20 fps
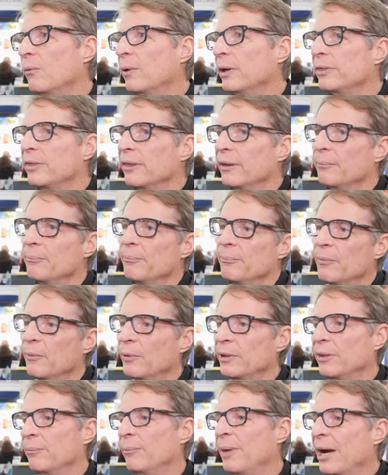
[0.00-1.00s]
the
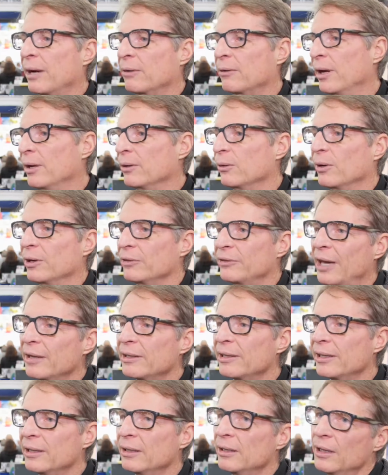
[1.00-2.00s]
background noise? How
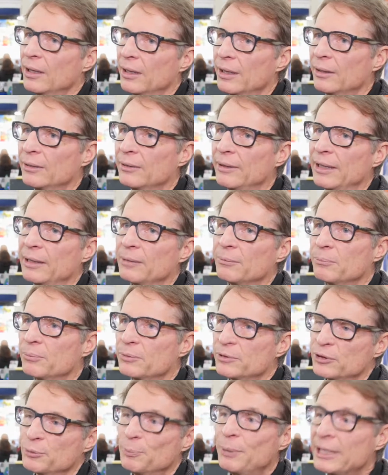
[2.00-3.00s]
do they
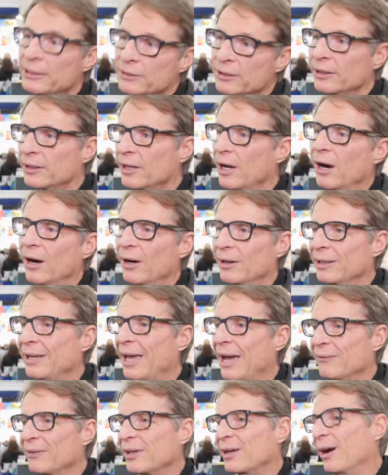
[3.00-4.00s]
speak to the car and
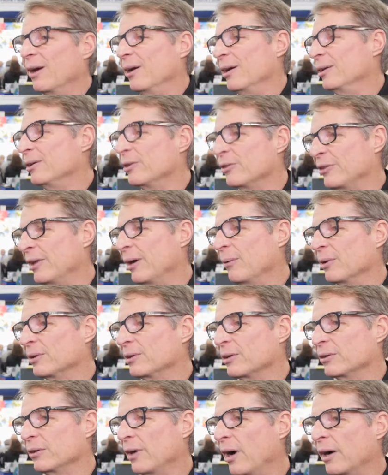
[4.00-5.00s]
have the car understand what
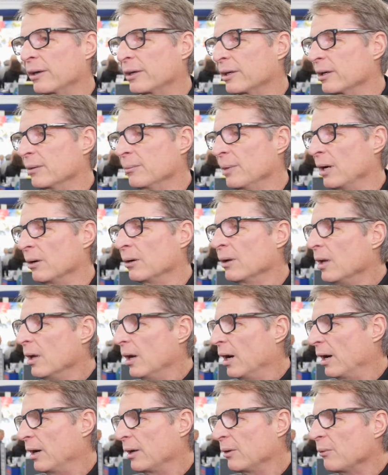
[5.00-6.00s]
they're talking about?
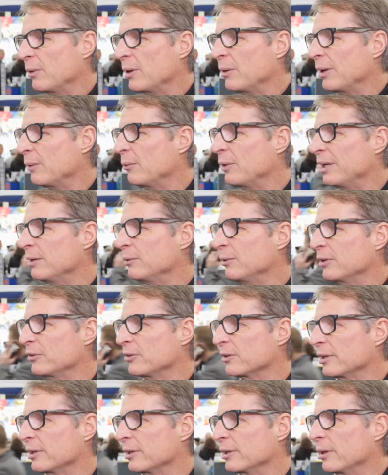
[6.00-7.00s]
We
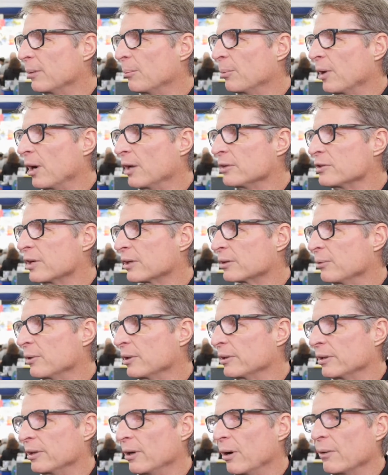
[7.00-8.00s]
recently did a project
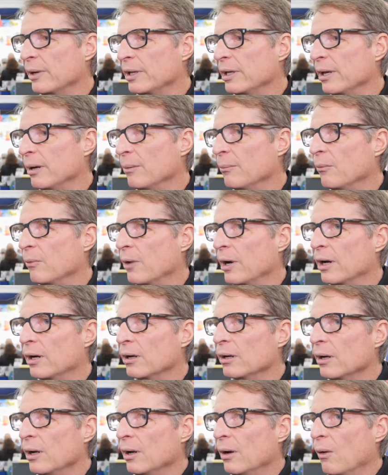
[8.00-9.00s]
with an OEM
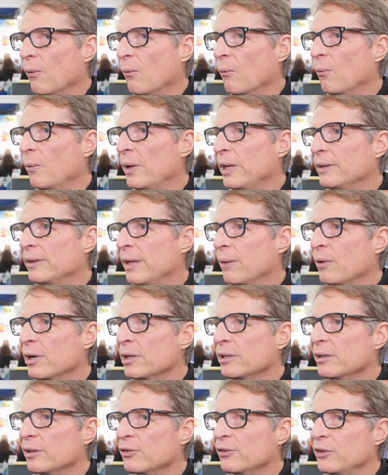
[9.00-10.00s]
where they
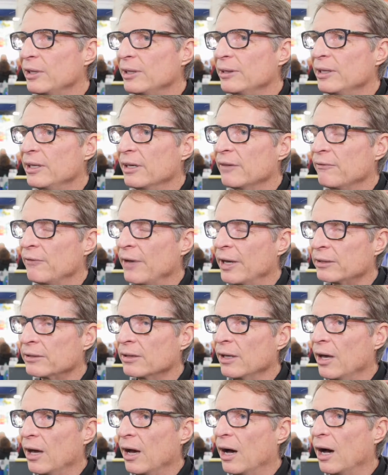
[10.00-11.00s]
wanted to see the effect
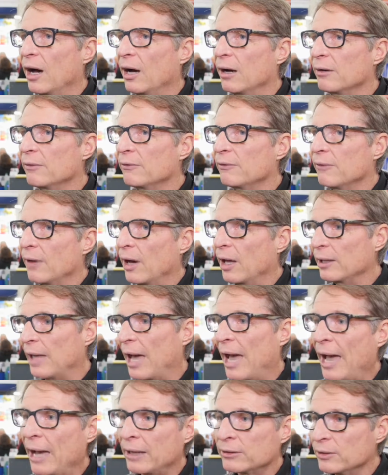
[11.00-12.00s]
of
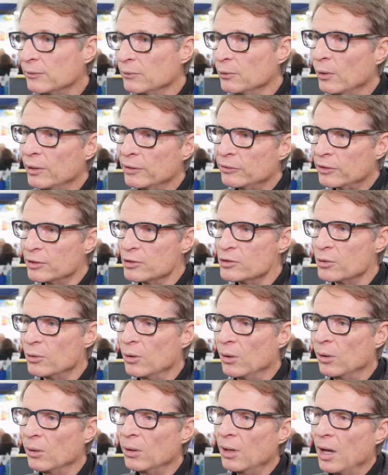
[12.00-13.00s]
active noise
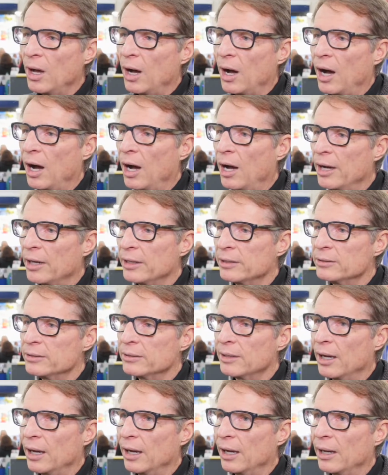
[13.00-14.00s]
control
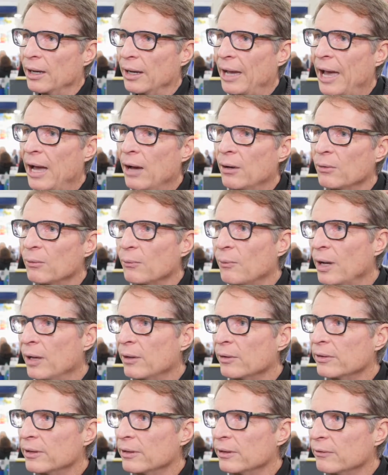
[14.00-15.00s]
on how
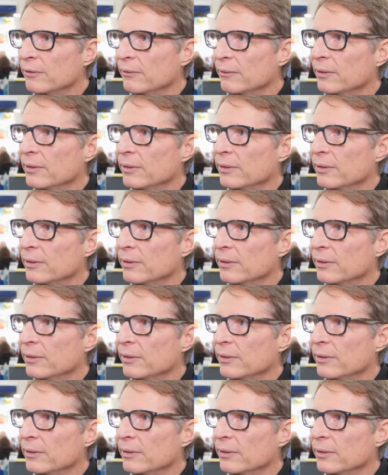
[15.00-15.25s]
well the